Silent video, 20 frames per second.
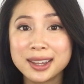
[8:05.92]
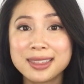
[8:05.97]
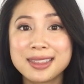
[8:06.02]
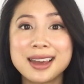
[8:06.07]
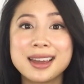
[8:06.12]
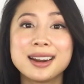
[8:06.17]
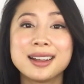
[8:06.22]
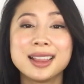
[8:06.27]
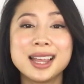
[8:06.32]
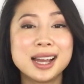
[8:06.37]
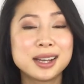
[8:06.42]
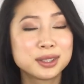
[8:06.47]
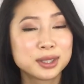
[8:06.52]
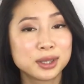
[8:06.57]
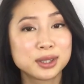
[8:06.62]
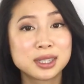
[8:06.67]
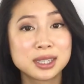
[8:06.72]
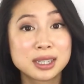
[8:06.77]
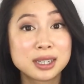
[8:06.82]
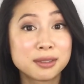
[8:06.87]
that allows you
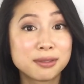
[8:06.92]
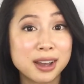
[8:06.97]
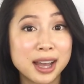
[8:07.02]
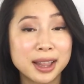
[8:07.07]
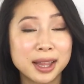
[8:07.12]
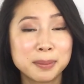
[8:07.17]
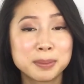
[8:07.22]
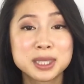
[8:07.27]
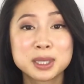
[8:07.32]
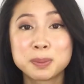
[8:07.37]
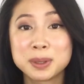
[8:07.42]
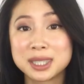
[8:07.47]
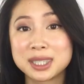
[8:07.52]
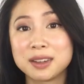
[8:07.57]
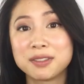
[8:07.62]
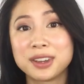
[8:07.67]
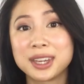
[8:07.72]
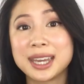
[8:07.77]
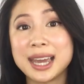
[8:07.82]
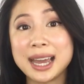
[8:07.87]
to develop
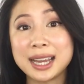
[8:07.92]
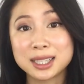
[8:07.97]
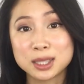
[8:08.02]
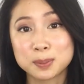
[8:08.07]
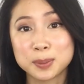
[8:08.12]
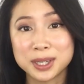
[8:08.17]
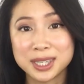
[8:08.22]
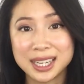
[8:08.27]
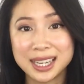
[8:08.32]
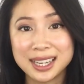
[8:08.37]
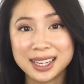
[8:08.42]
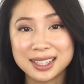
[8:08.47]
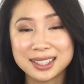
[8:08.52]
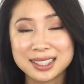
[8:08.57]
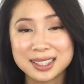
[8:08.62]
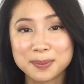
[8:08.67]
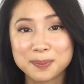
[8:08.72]
specific expertise.